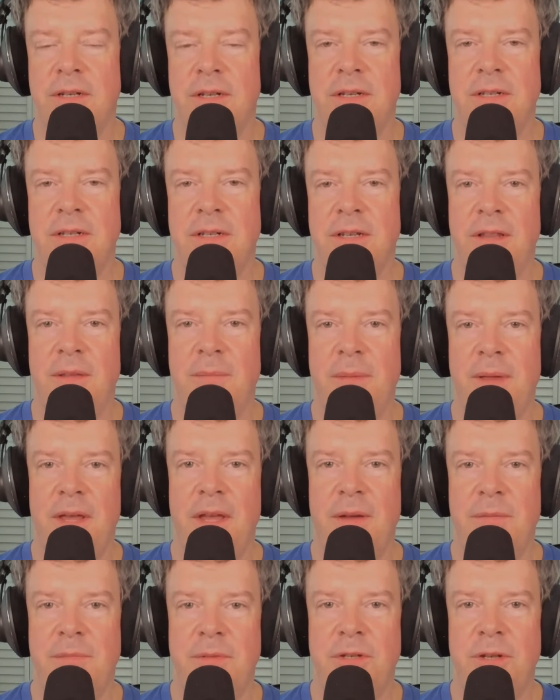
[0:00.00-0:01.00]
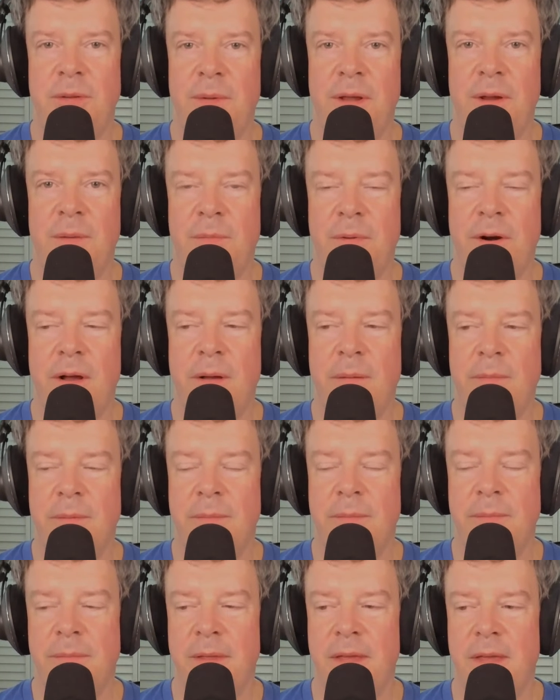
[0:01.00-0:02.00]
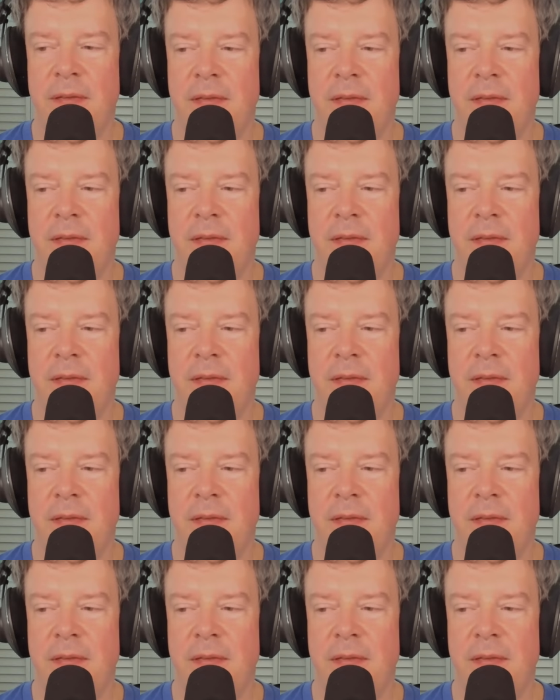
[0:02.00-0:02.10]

until they become too big a problem.